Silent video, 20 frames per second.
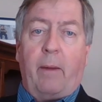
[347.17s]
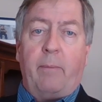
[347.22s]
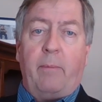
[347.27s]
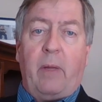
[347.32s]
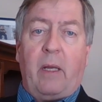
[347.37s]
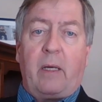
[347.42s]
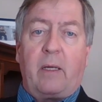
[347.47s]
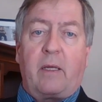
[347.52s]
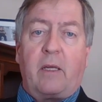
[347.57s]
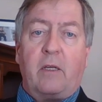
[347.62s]

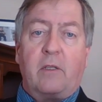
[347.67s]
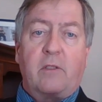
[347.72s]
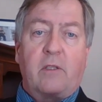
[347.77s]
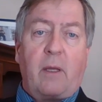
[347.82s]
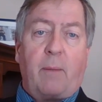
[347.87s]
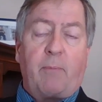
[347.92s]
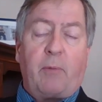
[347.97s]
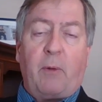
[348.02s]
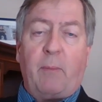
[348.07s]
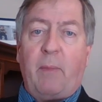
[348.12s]
Medicare
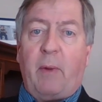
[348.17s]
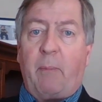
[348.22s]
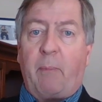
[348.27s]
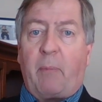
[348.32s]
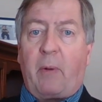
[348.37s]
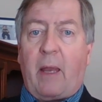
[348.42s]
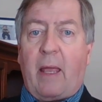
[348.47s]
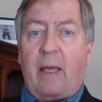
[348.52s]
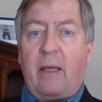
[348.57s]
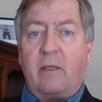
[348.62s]
supplement
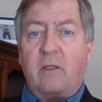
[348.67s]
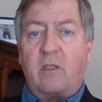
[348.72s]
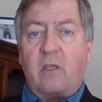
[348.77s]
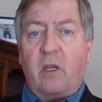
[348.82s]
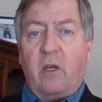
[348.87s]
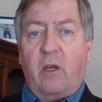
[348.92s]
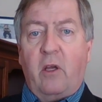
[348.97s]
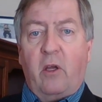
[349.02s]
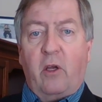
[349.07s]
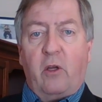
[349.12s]
plans
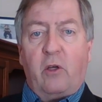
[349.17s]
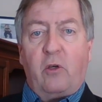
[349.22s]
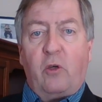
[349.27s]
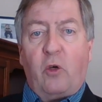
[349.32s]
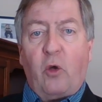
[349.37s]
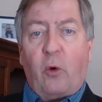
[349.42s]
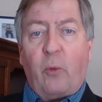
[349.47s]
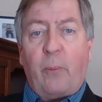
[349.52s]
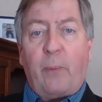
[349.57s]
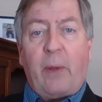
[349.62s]

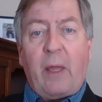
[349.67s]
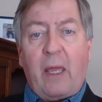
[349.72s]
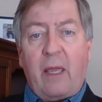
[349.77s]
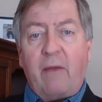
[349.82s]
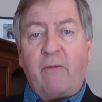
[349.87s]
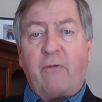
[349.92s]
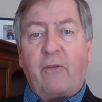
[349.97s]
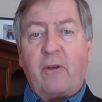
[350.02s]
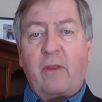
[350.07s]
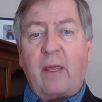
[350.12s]
don't
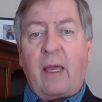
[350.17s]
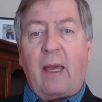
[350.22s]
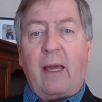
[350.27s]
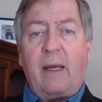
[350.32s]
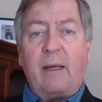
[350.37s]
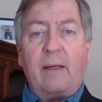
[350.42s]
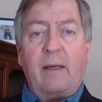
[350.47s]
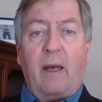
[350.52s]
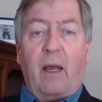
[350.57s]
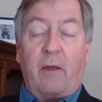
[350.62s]
pay for
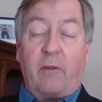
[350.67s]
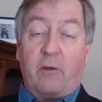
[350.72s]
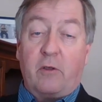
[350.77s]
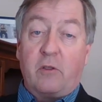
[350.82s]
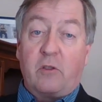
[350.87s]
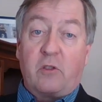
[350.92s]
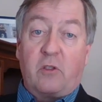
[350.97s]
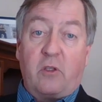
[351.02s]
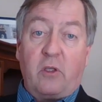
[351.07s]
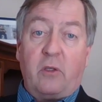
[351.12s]
that, and
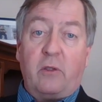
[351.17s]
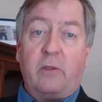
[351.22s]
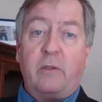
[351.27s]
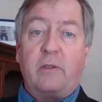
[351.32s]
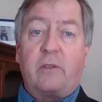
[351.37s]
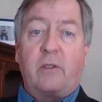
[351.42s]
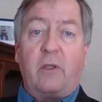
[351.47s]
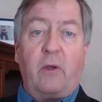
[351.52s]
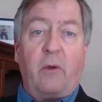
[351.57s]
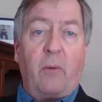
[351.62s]
others do.
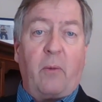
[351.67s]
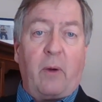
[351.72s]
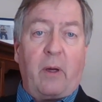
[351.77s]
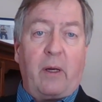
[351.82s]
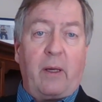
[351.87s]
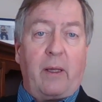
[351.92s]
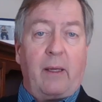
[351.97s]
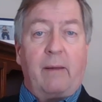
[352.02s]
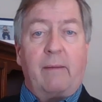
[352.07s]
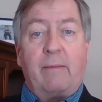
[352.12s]
So you
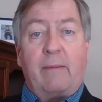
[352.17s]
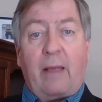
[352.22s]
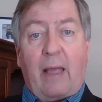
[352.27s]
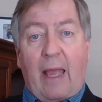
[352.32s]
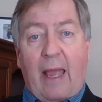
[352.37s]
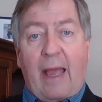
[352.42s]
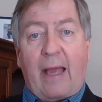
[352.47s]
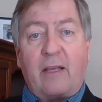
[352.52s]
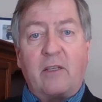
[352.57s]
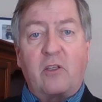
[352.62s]
want to
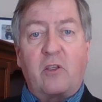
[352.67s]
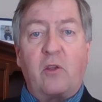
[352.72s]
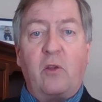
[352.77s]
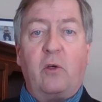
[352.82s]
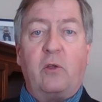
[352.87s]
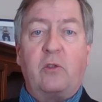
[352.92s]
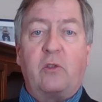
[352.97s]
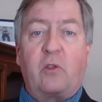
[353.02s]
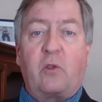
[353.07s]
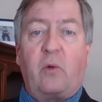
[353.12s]
ask
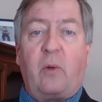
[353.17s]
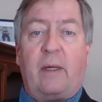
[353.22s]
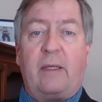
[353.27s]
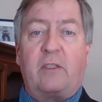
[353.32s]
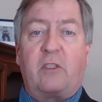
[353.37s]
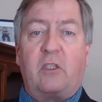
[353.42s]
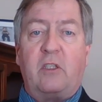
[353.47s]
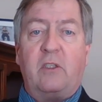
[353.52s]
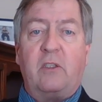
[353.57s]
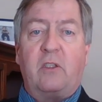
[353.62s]
those
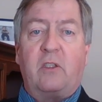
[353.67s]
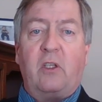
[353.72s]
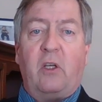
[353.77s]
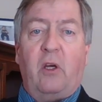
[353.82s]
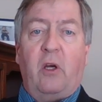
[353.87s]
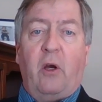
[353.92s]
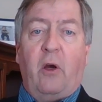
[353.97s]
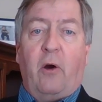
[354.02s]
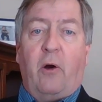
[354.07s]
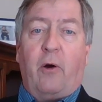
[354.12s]
questions
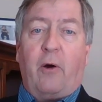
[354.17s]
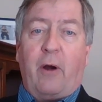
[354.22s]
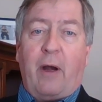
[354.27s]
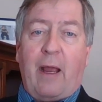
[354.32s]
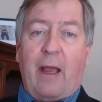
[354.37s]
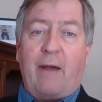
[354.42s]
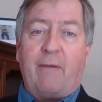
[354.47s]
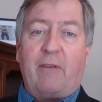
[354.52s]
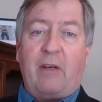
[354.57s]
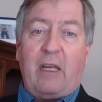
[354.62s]
or
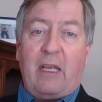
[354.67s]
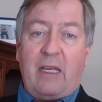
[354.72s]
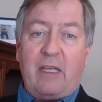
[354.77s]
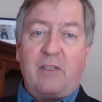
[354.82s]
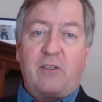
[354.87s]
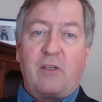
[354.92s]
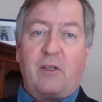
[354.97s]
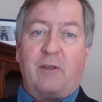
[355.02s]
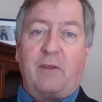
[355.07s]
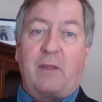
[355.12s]
have an
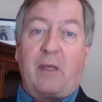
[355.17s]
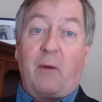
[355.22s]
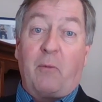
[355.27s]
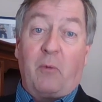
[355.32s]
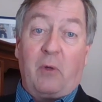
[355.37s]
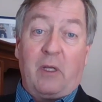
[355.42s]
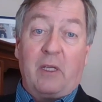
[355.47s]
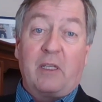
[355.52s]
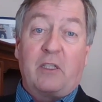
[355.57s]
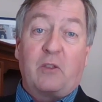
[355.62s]
agent that
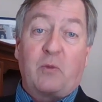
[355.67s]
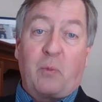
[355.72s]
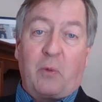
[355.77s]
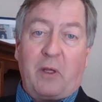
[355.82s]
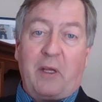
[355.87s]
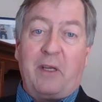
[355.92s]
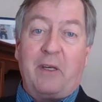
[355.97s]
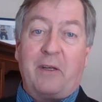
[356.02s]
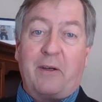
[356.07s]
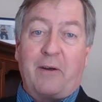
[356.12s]
will
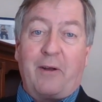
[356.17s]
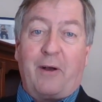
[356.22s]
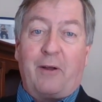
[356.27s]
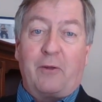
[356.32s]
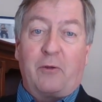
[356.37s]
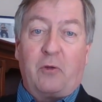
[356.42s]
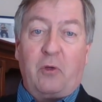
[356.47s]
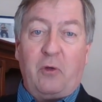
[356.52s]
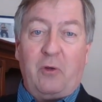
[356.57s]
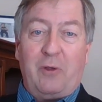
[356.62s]
explain it
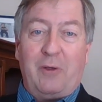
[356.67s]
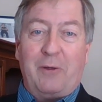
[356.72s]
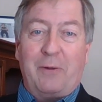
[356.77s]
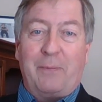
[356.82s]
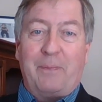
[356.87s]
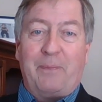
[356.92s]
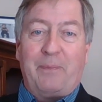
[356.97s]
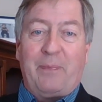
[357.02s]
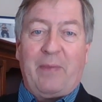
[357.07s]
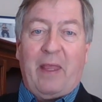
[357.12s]
all to you.